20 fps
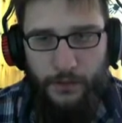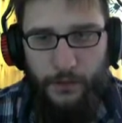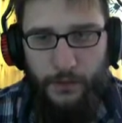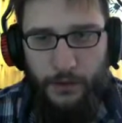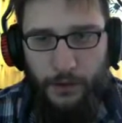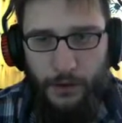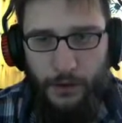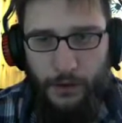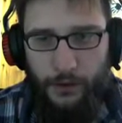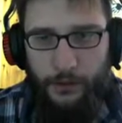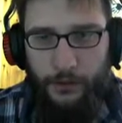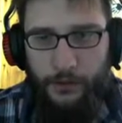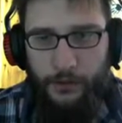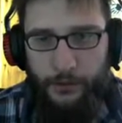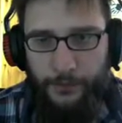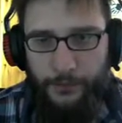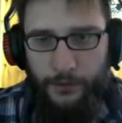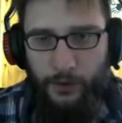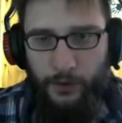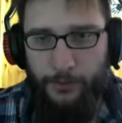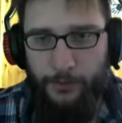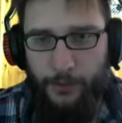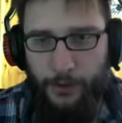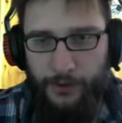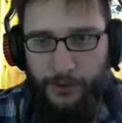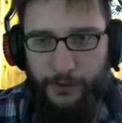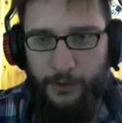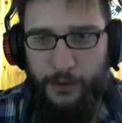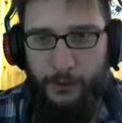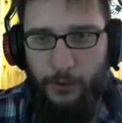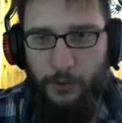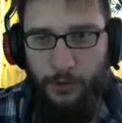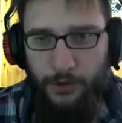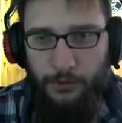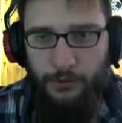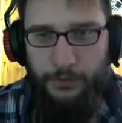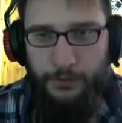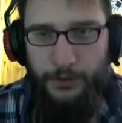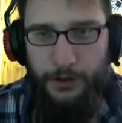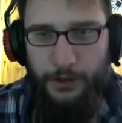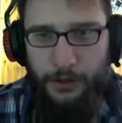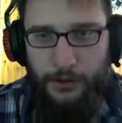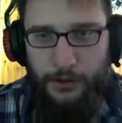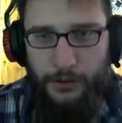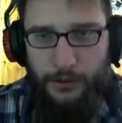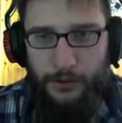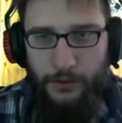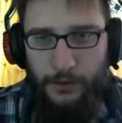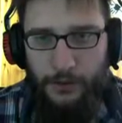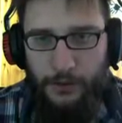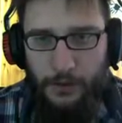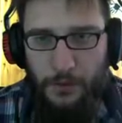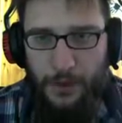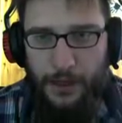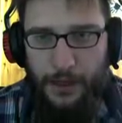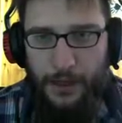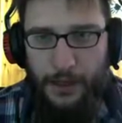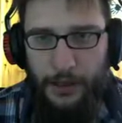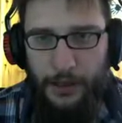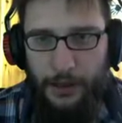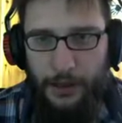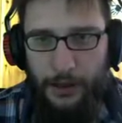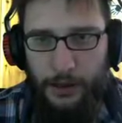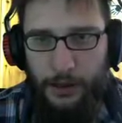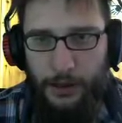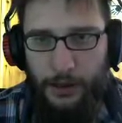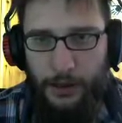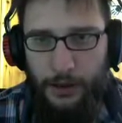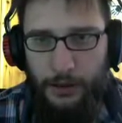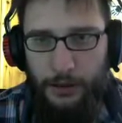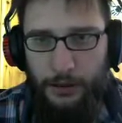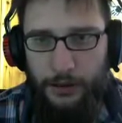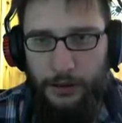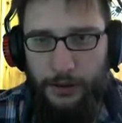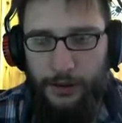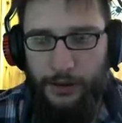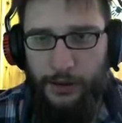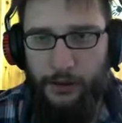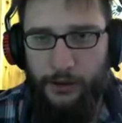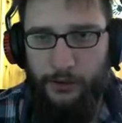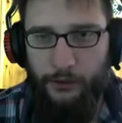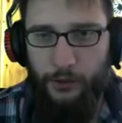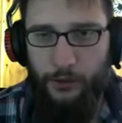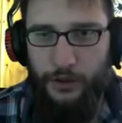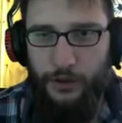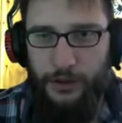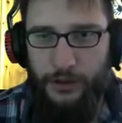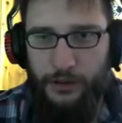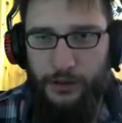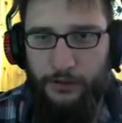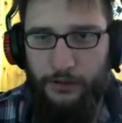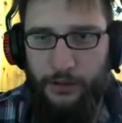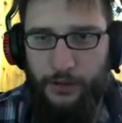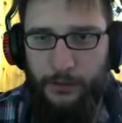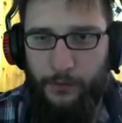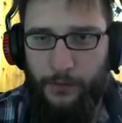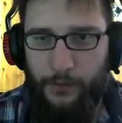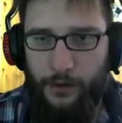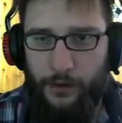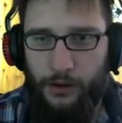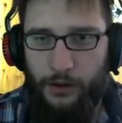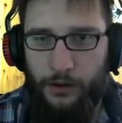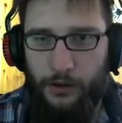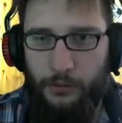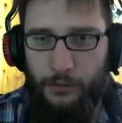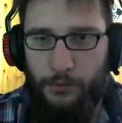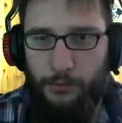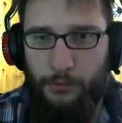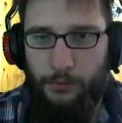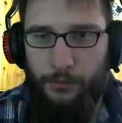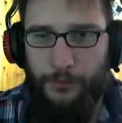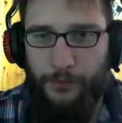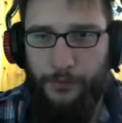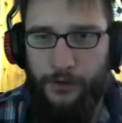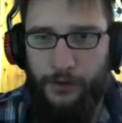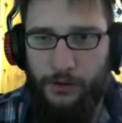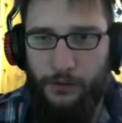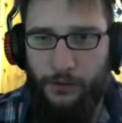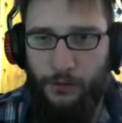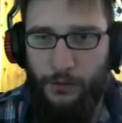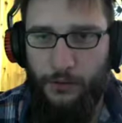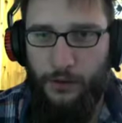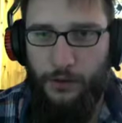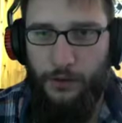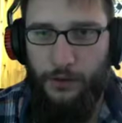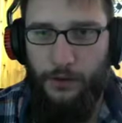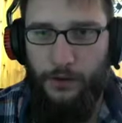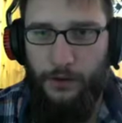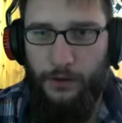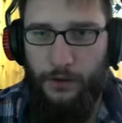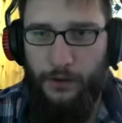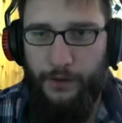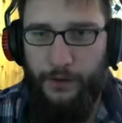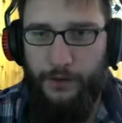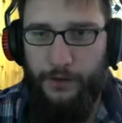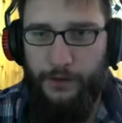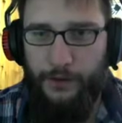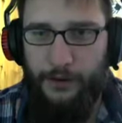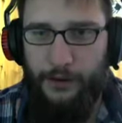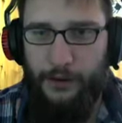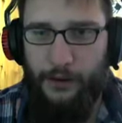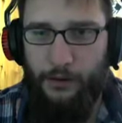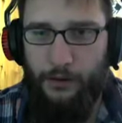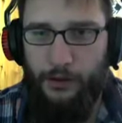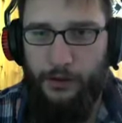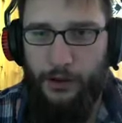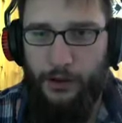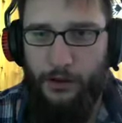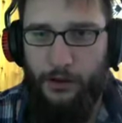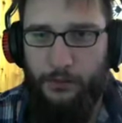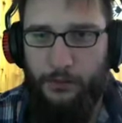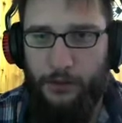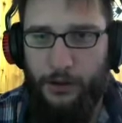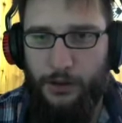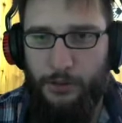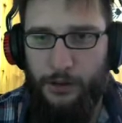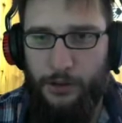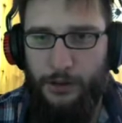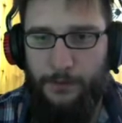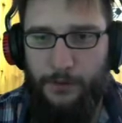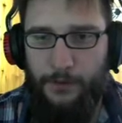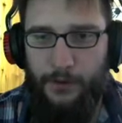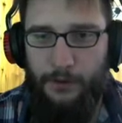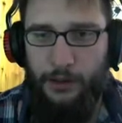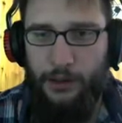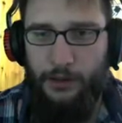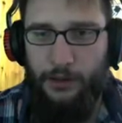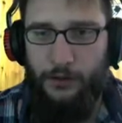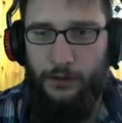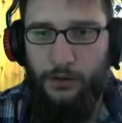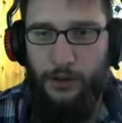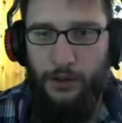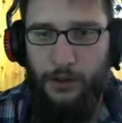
uh, third-person camera, but, well, I kind of regret giving um, the dude that kind of haircut, but, well, too late now.